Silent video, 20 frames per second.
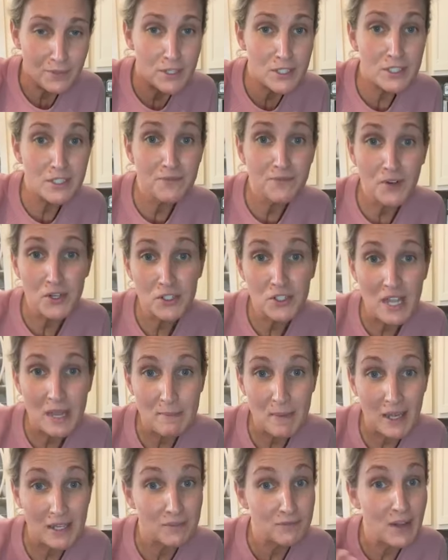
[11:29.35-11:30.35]
this is the first
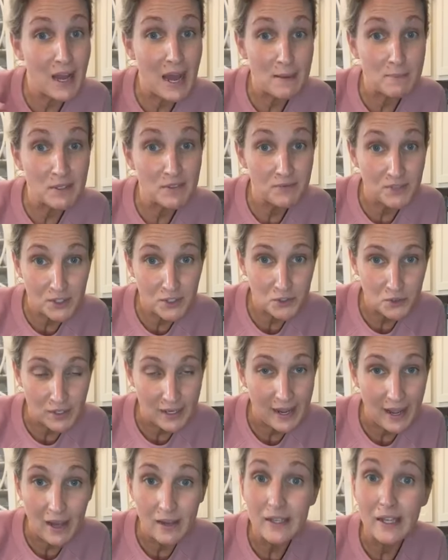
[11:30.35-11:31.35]
time I'm, I'm
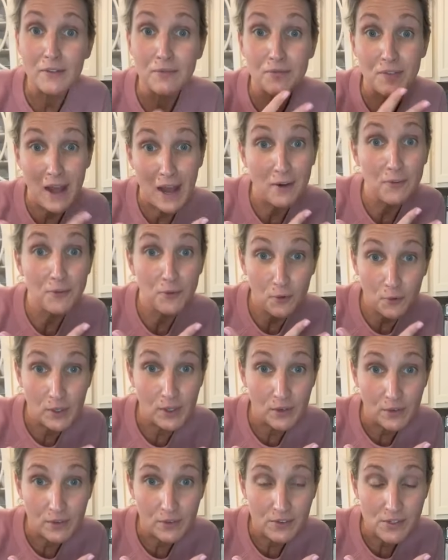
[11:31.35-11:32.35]
adventuring out in five full
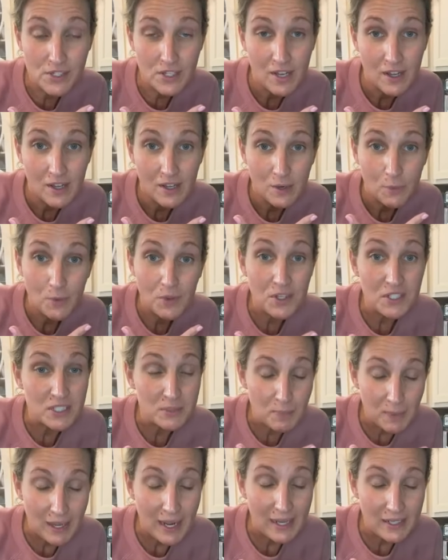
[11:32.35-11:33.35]
years with a
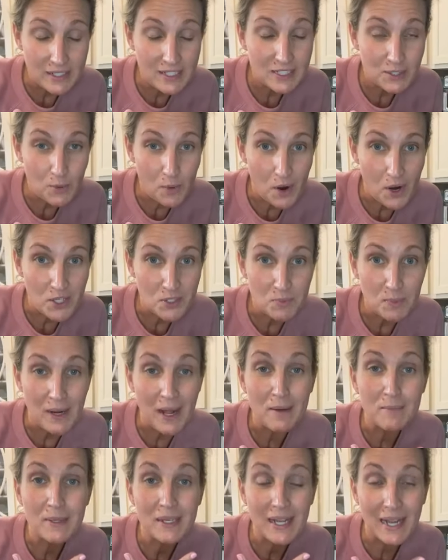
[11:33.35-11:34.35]
spaghetti squash, but
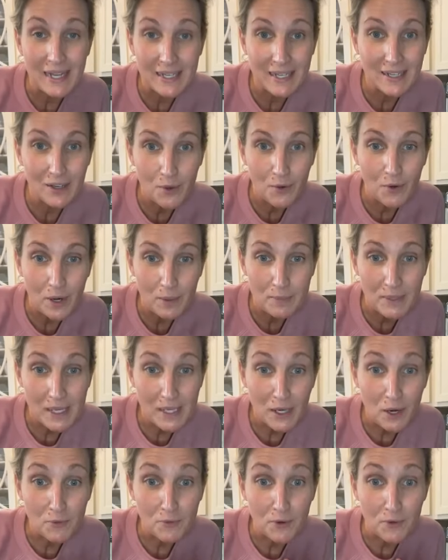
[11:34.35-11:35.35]
I've been eating low carb
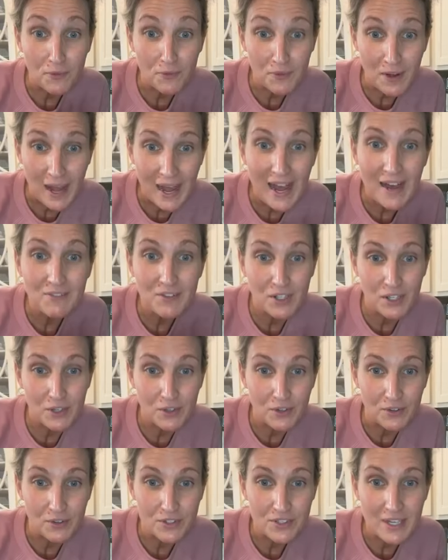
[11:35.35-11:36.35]
keto for five
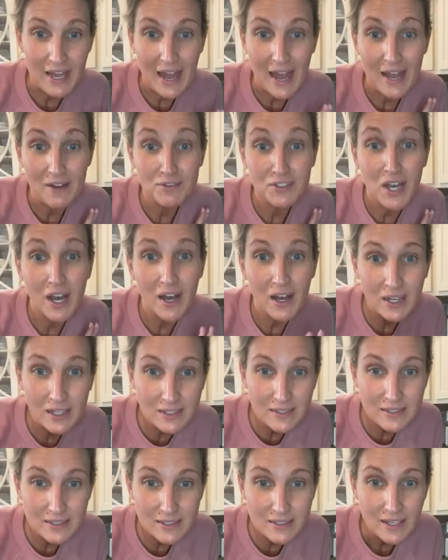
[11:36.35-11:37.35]
years. I have
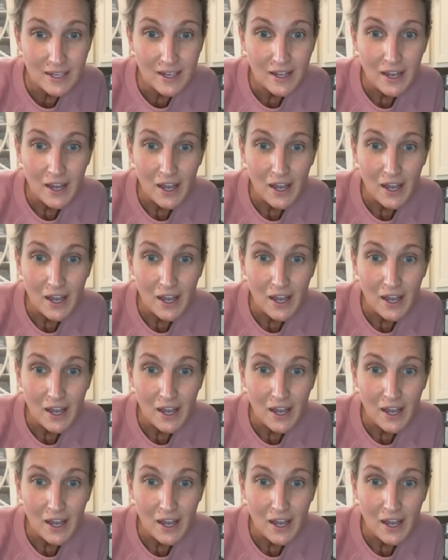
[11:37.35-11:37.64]
tons